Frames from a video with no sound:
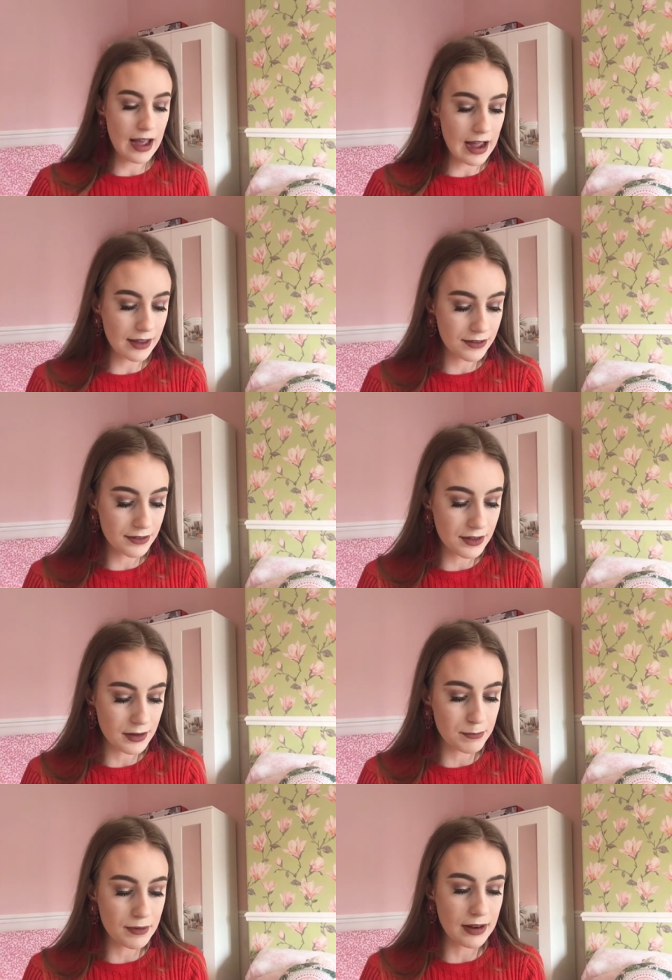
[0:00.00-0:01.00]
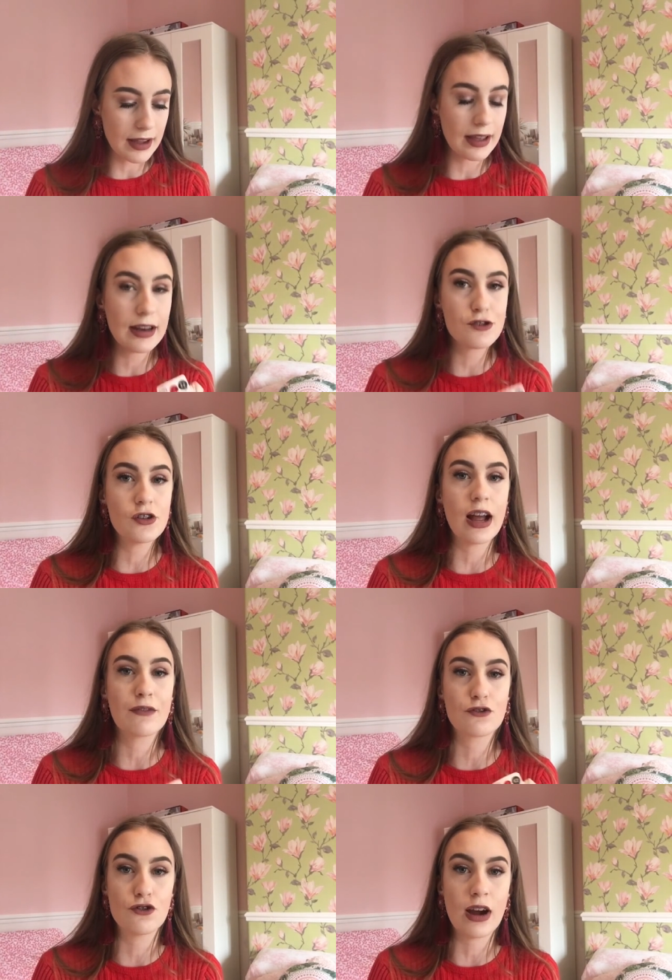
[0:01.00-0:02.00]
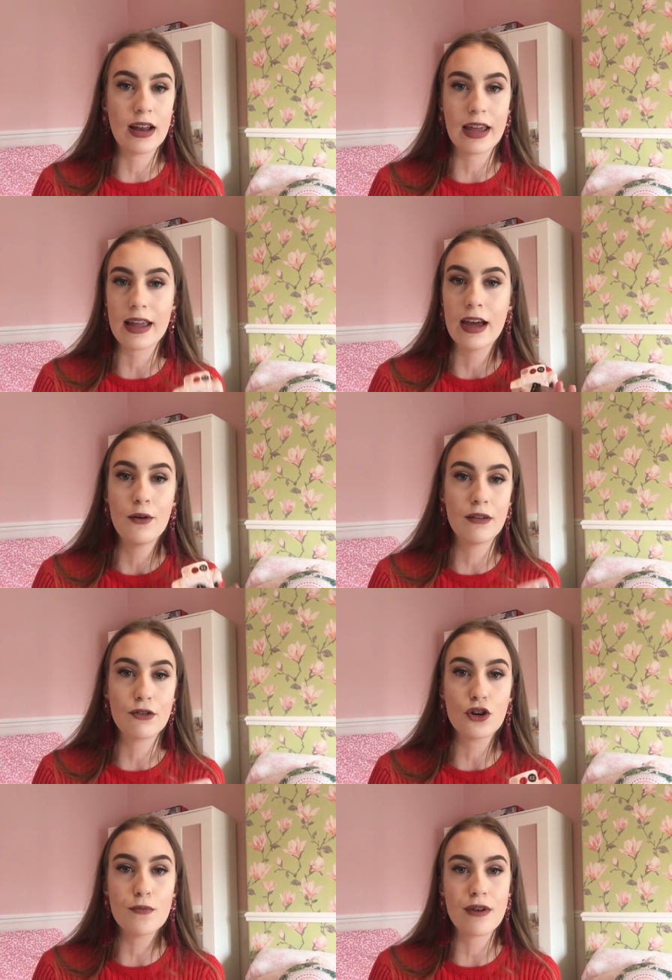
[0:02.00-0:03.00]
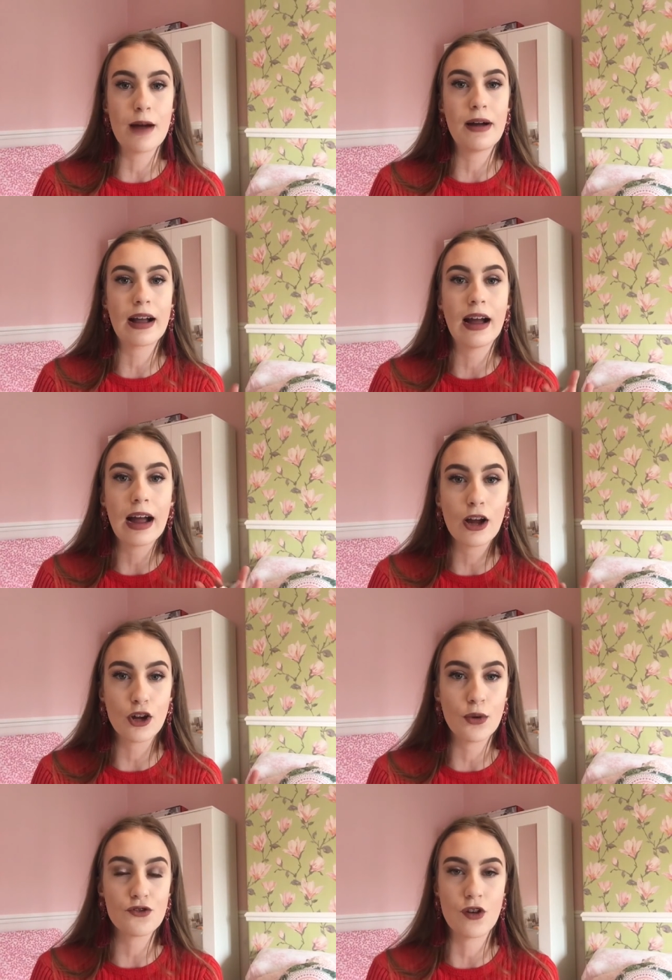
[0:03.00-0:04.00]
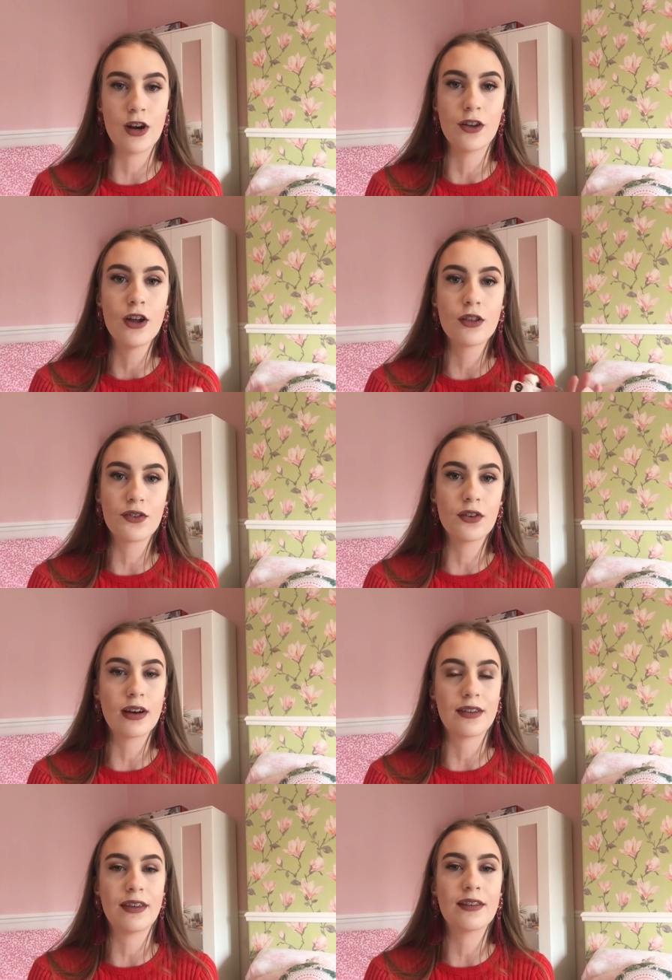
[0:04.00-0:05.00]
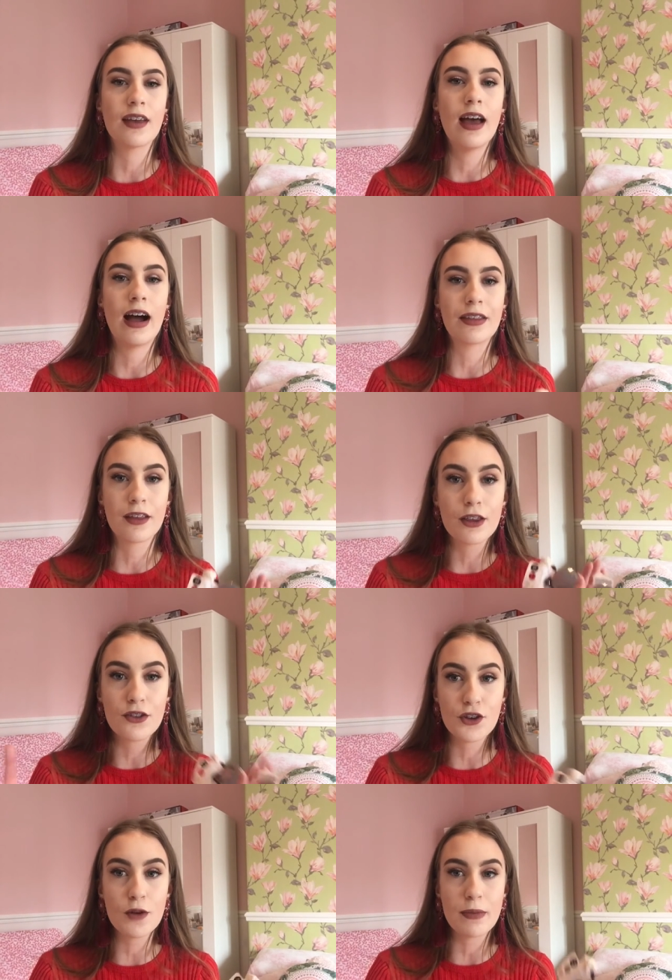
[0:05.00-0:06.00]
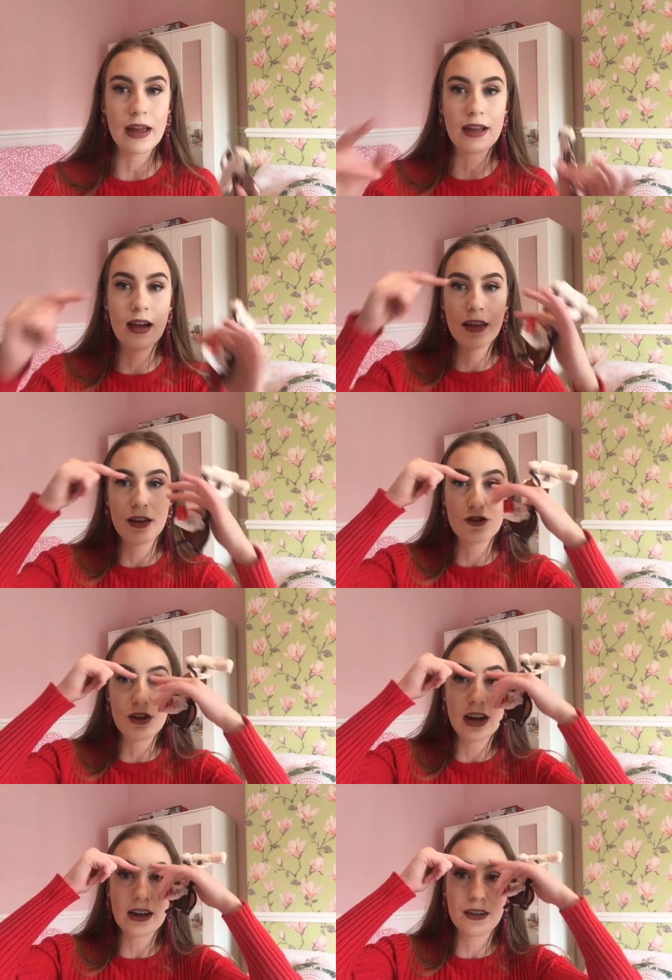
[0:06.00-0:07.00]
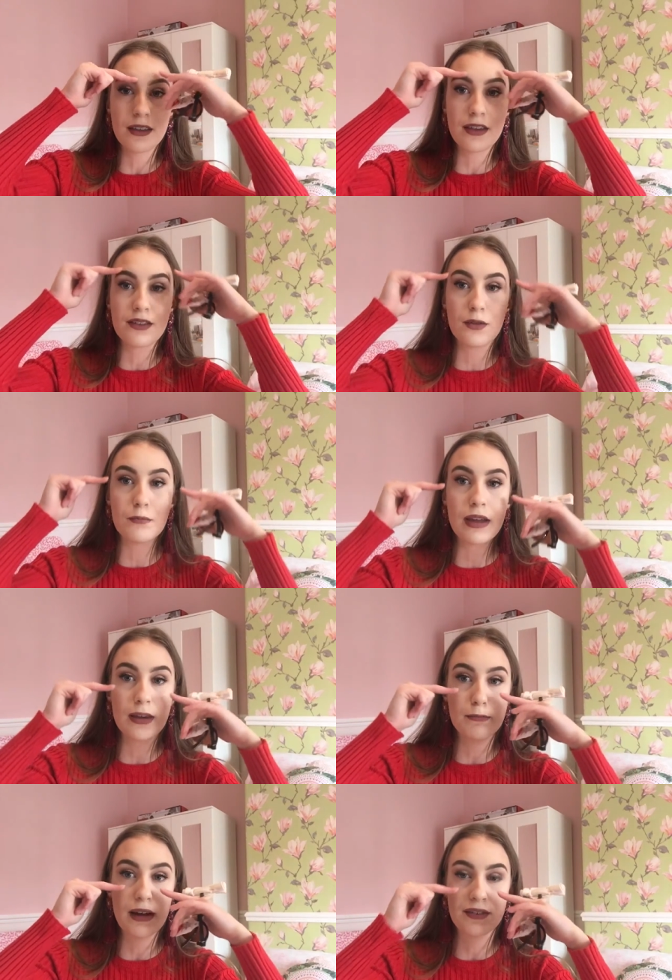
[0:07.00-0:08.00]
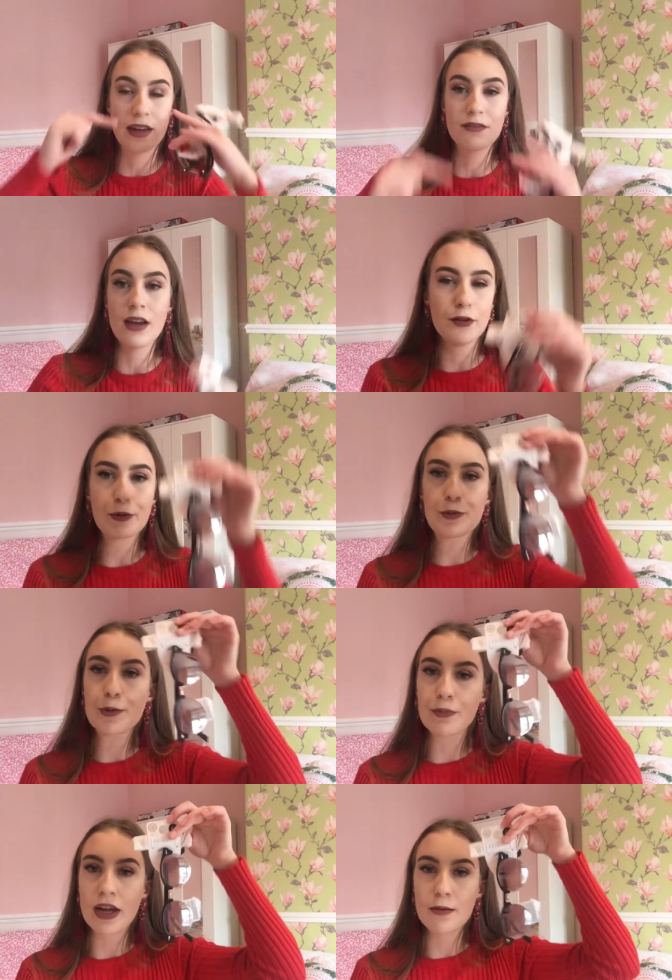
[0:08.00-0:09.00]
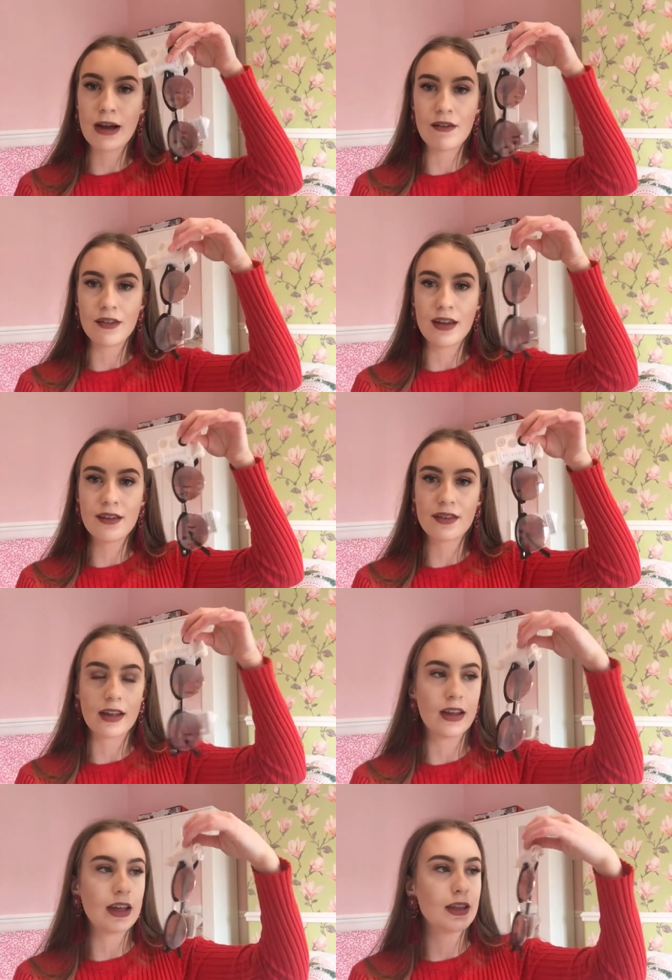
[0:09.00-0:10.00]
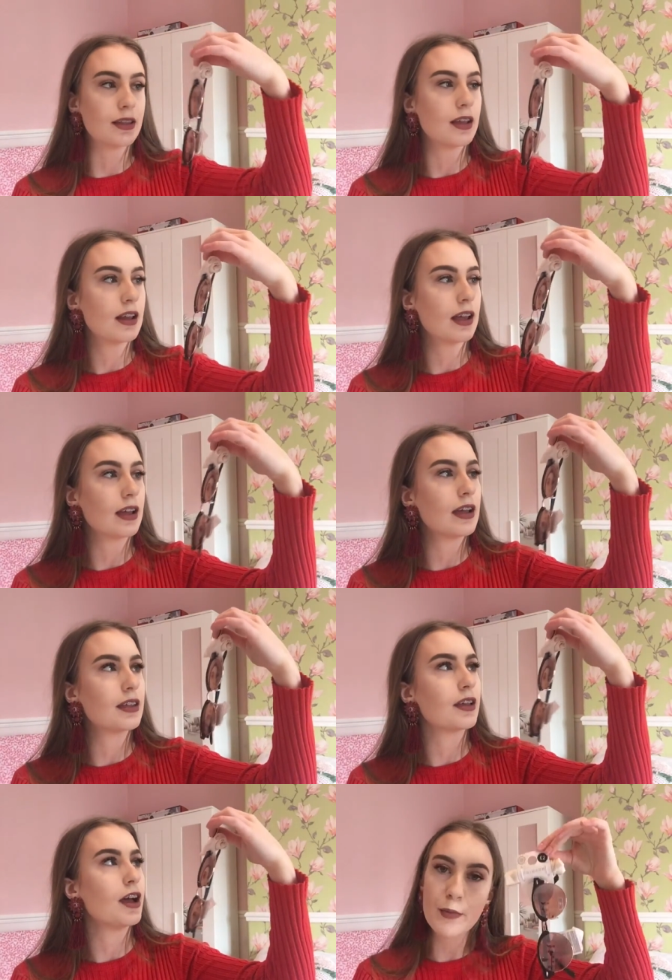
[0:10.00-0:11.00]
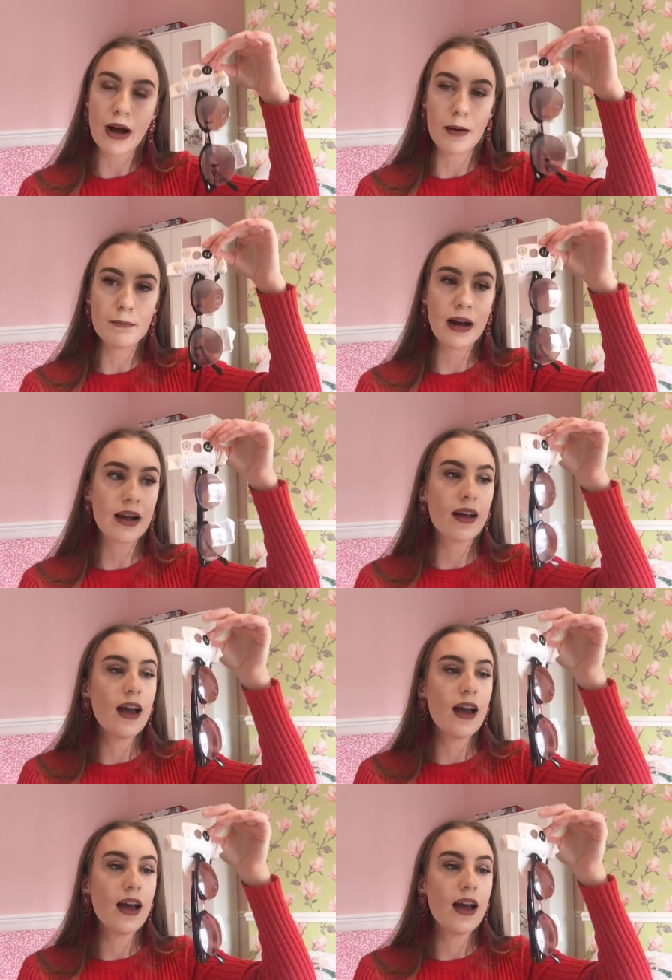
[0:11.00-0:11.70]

and like literally, I've tried like whenever I go in Primark, I always try on sunglasses, and they're too big. Literally, like they saw me, they're massive. I have a pink pair of these like in like in my handbag,